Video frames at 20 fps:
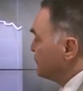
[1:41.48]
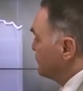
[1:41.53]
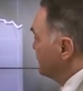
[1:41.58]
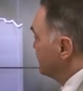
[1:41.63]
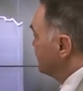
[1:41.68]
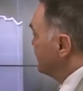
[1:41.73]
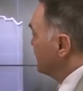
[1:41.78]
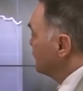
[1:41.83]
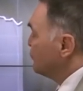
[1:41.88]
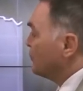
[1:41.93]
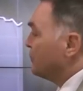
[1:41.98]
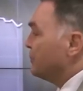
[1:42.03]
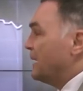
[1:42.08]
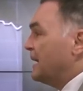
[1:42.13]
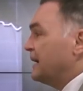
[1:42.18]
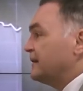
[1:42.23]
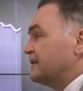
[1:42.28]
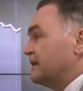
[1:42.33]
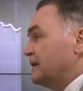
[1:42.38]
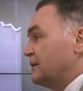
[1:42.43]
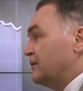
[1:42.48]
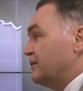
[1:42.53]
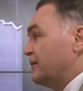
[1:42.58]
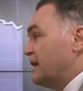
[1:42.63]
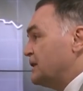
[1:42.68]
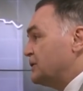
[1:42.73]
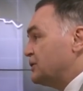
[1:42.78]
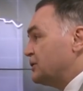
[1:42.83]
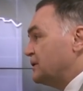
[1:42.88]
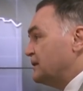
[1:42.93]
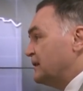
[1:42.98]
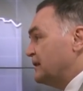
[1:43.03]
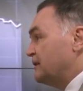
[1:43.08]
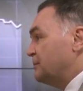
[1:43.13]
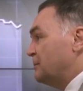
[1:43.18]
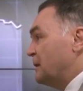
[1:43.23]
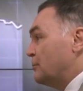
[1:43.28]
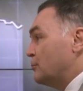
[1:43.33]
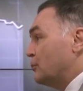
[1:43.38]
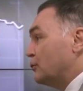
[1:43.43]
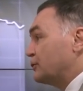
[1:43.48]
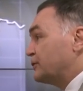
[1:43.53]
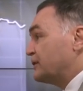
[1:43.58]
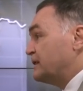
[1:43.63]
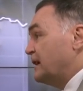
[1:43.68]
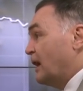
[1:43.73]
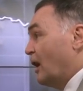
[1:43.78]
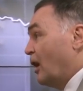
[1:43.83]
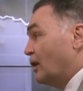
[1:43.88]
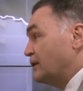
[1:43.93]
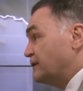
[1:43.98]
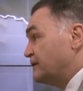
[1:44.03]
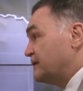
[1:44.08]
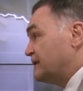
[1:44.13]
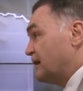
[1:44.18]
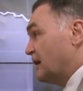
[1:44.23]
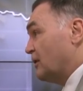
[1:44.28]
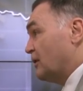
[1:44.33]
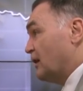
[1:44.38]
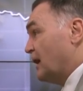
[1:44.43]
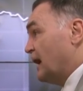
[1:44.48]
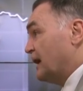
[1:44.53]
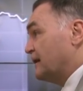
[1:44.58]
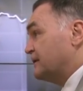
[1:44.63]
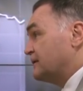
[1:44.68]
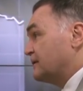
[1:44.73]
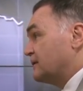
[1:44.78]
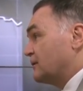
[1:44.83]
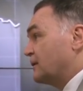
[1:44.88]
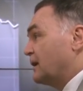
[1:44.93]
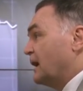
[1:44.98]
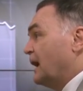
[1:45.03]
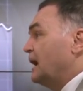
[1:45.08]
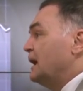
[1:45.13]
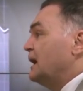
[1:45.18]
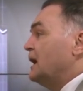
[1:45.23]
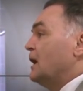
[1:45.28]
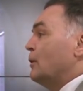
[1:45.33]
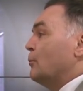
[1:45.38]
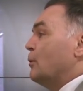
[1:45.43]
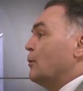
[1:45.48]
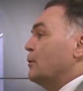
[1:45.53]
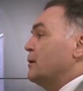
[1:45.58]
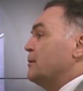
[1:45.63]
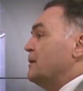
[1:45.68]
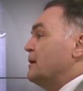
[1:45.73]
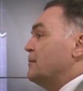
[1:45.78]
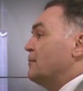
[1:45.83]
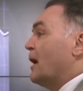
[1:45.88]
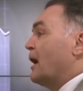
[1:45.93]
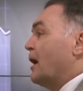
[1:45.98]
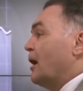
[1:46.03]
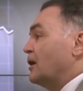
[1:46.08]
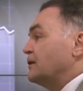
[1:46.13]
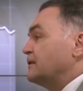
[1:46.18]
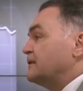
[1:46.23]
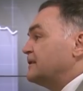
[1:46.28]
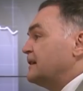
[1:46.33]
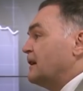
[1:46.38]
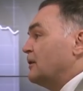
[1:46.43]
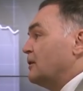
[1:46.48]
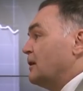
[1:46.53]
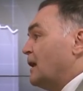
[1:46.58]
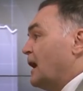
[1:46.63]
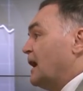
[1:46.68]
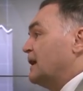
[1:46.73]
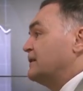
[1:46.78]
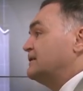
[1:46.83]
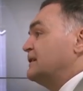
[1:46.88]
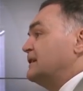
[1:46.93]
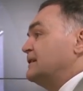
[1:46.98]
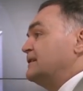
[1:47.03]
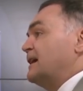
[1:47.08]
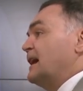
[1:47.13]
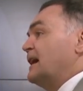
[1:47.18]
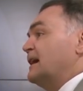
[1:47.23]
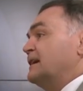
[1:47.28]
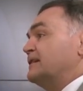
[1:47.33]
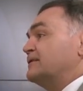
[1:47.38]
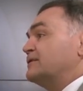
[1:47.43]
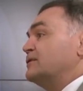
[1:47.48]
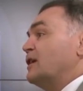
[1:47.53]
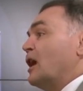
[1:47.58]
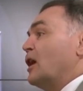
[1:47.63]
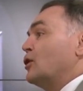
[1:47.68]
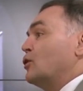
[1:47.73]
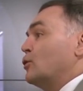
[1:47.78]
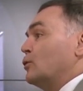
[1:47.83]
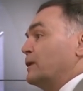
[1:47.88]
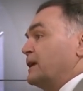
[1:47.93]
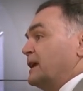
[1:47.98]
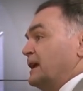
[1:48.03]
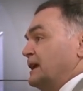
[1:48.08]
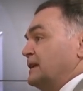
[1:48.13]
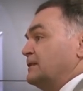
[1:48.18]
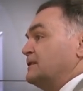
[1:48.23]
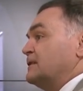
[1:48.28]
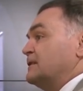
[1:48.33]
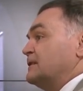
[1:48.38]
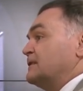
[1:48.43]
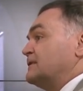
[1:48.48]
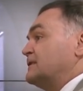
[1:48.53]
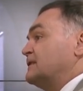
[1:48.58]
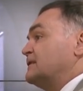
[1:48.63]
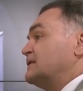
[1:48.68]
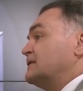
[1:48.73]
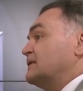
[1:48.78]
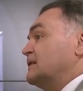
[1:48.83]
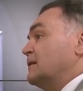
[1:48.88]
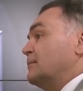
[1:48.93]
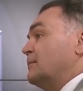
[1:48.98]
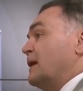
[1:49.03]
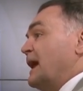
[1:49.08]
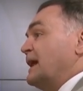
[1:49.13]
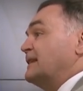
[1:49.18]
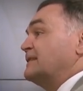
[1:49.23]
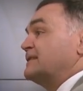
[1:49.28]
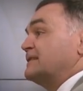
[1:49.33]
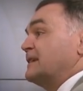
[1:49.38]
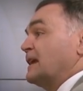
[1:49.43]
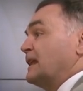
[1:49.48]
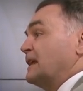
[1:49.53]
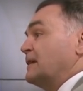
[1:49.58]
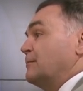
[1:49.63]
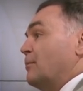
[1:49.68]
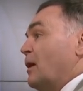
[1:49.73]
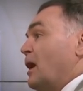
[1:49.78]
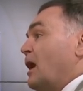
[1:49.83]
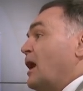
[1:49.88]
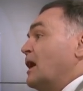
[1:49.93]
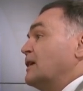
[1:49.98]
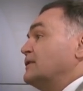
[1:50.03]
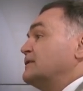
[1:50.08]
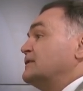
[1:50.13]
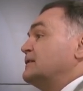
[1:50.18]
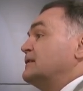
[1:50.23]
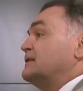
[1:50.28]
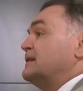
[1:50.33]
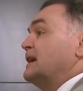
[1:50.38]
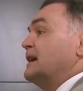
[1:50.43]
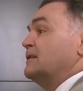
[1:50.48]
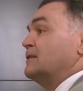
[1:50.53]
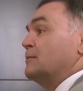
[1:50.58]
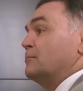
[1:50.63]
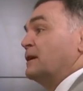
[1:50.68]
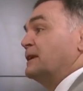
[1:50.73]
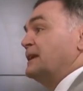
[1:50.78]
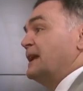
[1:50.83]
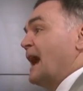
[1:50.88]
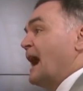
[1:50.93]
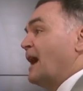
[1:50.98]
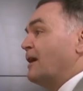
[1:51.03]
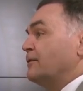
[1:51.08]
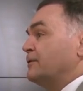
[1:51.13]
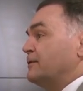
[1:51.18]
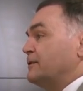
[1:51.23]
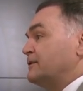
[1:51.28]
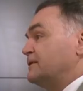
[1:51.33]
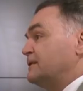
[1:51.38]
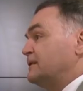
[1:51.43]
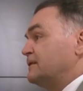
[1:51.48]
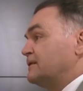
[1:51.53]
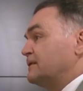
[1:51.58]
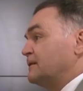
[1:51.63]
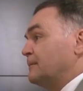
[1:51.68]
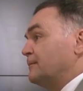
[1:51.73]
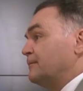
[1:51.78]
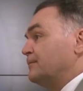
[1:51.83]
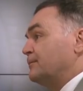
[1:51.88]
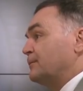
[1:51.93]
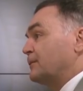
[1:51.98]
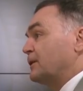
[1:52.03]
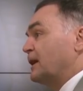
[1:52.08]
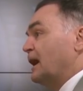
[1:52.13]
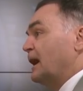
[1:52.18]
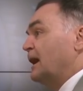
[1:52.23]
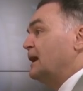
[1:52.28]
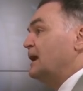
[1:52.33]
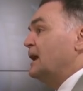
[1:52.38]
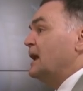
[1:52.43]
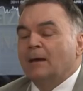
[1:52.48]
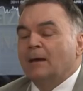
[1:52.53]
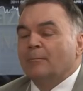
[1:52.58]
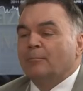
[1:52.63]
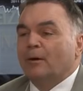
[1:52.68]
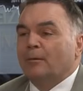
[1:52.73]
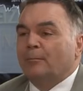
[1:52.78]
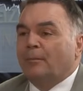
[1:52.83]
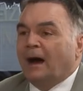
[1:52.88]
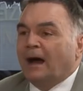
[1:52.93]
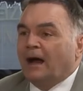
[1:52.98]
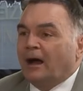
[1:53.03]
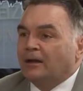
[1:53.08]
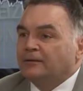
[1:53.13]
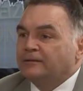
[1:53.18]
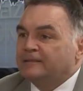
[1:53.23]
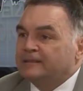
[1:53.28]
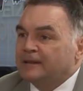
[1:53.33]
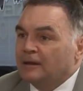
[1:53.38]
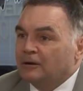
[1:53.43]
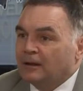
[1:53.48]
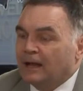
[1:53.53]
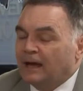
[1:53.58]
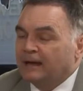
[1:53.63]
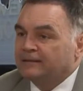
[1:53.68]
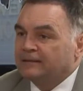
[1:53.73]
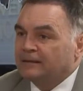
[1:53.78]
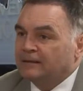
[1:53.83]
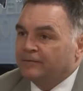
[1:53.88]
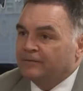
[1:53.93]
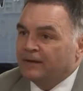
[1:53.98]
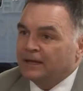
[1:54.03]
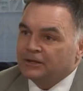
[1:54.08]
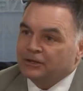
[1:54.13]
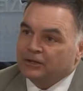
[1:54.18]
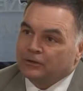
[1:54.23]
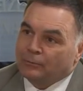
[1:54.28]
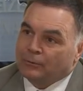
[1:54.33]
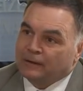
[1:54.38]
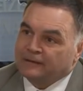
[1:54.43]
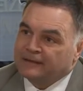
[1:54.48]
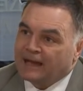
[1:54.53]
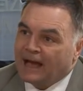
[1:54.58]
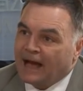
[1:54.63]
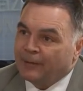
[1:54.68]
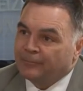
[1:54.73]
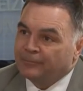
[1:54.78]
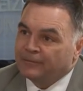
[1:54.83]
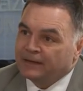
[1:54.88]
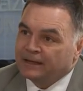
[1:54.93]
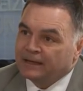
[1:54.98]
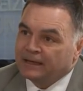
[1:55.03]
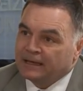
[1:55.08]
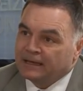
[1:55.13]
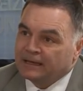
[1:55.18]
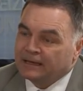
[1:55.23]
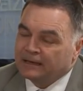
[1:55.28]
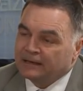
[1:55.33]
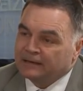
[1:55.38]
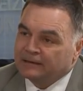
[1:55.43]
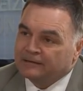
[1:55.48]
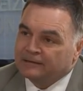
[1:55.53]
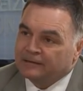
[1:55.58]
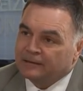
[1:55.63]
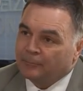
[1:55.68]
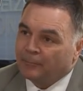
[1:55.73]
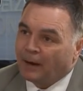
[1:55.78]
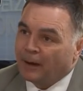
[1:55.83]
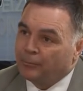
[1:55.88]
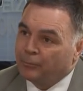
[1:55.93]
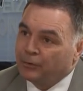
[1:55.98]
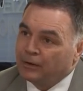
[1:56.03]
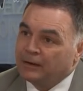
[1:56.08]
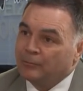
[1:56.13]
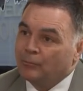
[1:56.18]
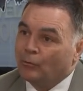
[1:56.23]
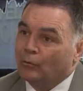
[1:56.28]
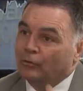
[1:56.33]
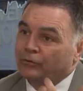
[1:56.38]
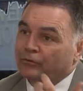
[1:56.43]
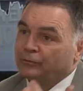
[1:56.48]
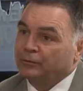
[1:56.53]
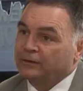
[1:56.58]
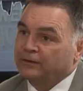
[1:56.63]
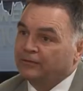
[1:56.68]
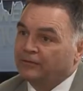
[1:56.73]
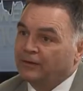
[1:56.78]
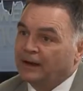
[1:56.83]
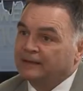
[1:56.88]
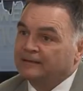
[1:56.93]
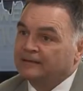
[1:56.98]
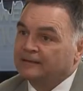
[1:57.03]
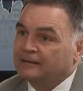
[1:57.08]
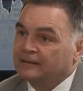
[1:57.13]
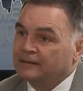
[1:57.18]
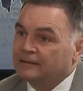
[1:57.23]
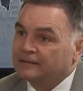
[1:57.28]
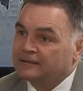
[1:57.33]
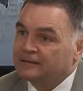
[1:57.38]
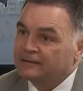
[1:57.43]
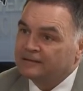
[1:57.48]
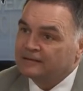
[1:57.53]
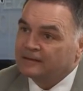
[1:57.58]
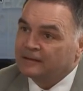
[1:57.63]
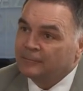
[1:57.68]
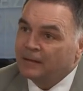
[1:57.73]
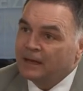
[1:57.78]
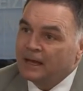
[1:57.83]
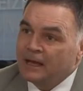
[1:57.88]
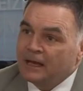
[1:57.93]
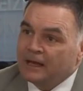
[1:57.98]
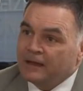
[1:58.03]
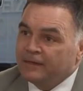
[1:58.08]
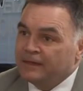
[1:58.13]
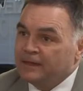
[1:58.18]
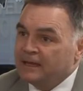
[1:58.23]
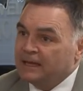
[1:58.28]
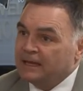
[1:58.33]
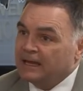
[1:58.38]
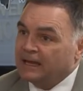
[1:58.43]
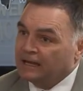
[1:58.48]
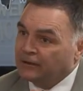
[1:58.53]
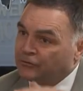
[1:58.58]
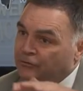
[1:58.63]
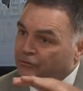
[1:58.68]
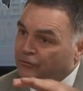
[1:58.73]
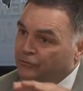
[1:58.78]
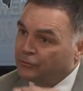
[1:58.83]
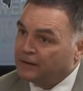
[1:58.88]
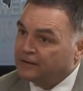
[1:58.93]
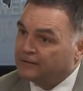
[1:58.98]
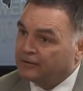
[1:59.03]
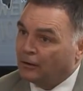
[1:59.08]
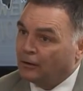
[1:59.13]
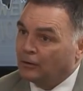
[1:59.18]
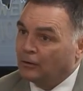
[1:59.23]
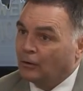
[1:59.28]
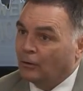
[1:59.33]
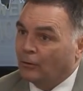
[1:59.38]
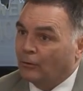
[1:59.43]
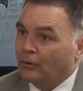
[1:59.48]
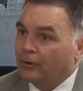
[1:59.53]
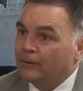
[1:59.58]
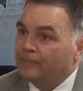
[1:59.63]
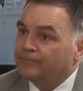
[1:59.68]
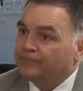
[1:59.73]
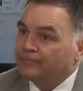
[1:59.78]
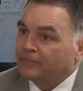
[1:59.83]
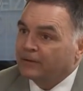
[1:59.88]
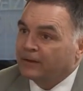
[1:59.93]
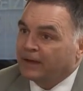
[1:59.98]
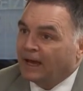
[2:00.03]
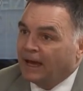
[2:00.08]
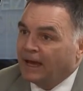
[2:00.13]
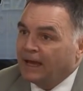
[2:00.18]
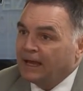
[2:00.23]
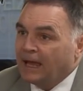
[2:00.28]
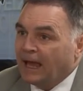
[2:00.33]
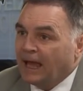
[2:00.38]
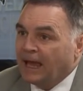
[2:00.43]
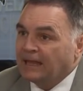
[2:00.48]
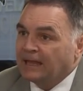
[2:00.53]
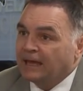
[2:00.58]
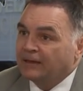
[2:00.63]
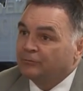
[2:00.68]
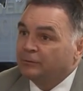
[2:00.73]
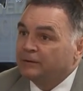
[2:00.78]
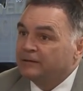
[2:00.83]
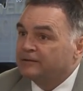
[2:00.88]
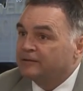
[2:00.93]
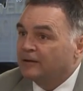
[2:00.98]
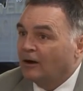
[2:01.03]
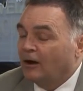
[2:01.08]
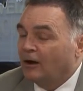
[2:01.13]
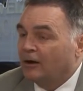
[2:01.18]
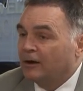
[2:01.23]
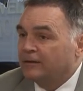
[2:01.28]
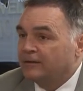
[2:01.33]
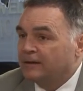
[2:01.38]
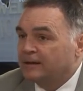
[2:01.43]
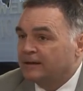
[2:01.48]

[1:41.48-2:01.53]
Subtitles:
Swiss Central Bank's intervention has been mostly unsterilized. Okay, what we mean by unsterilized is that it's not going into the system and selling bonds to take the money out of the system. Okay, but by unsterilized intervention, what's happening is by putting more Swiss francs into the system, the interest rates are lower. Okay, and as we saw in